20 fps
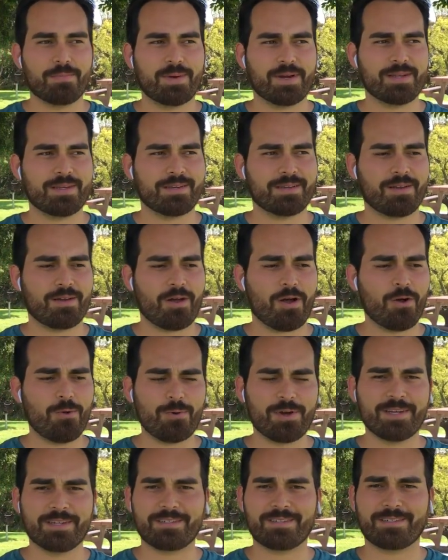but
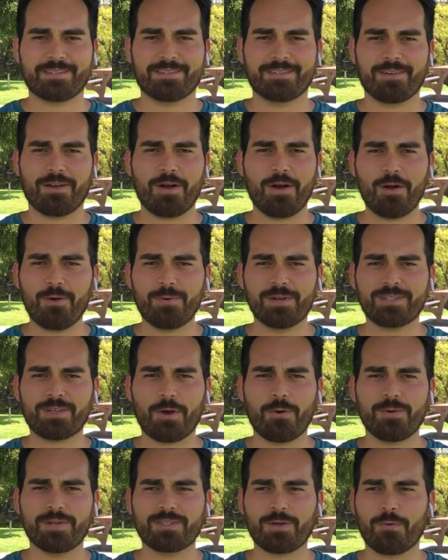always, always,
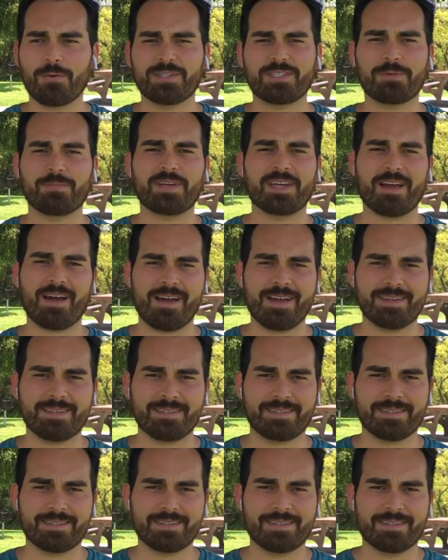always, always to be
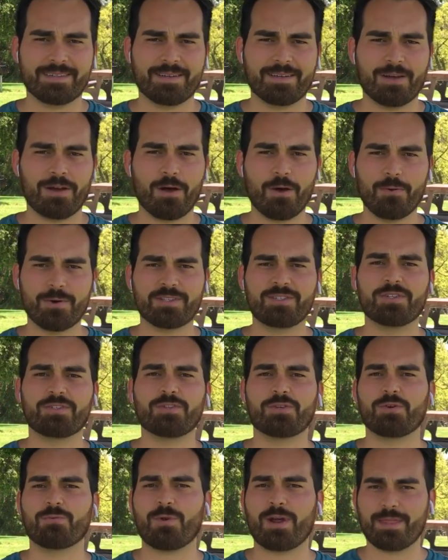kind, always to
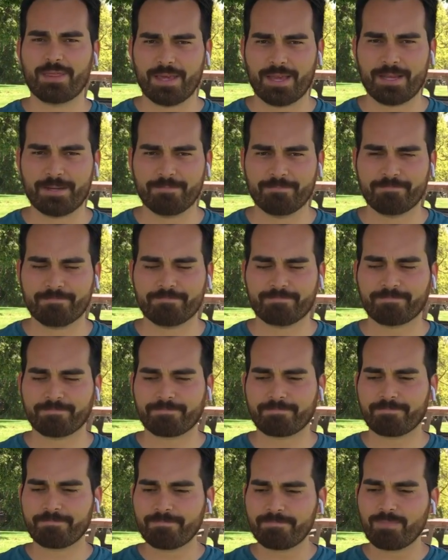do the right thing.
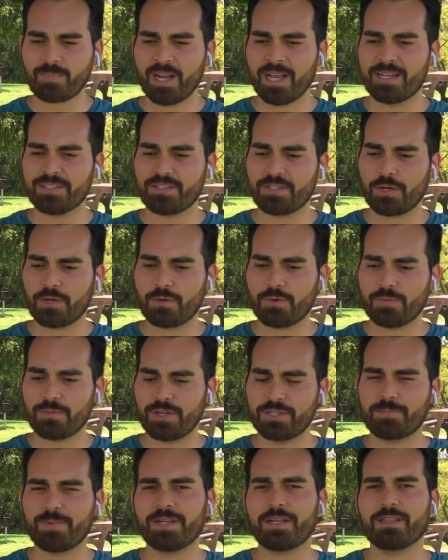And so
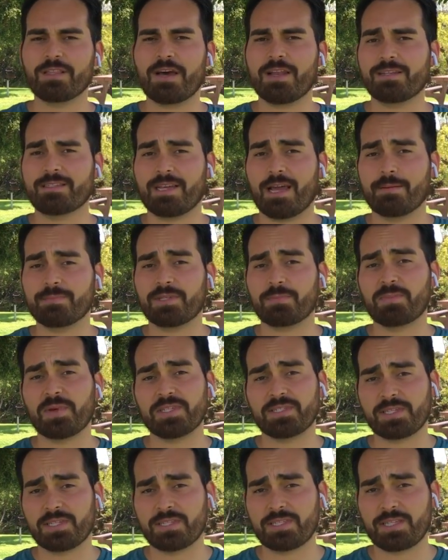there's been a lot of times in
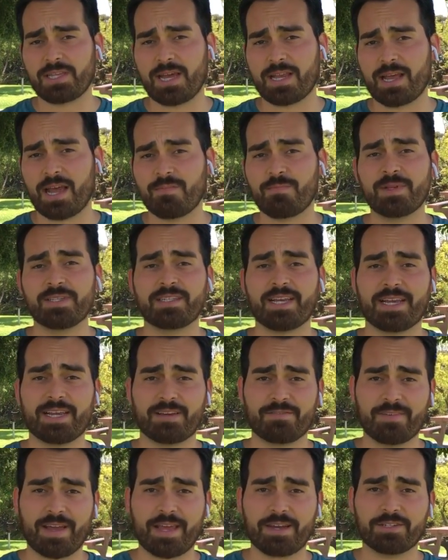business that I've been taken
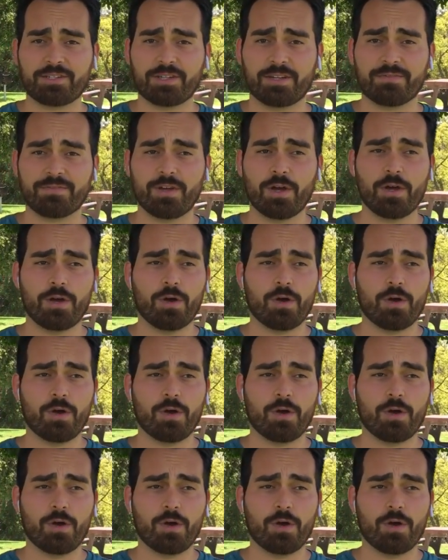advantage of,